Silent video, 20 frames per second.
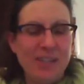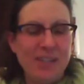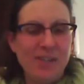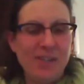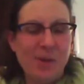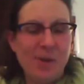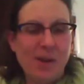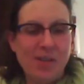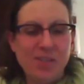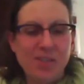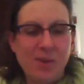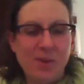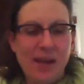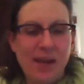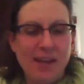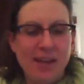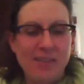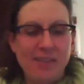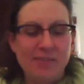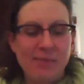you're also
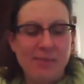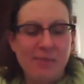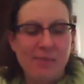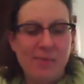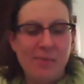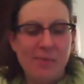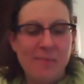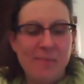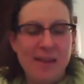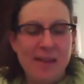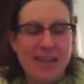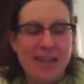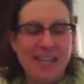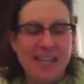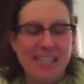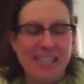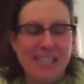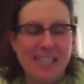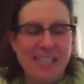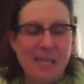kind of
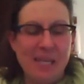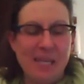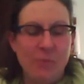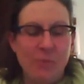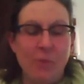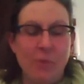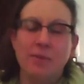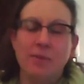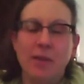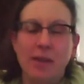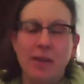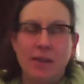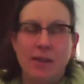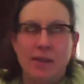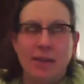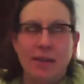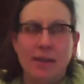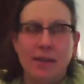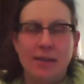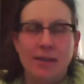making it seem, well,
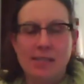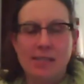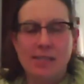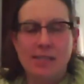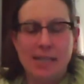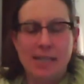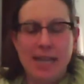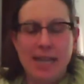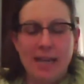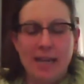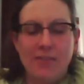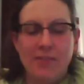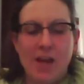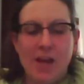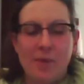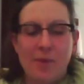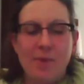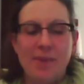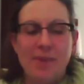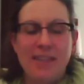and this isn't negative,
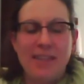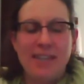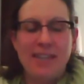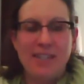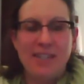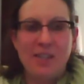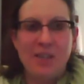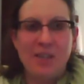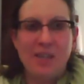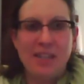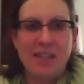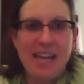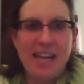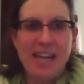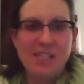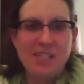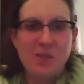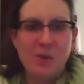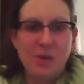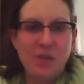but that the
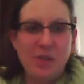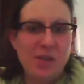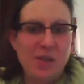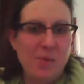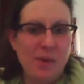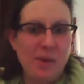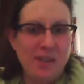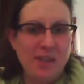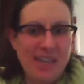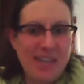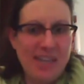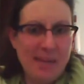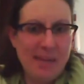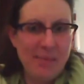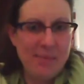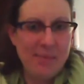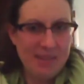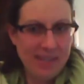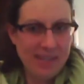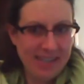class is only a
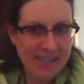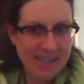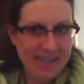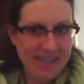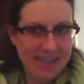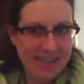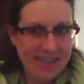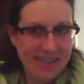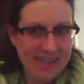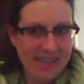one-time thing.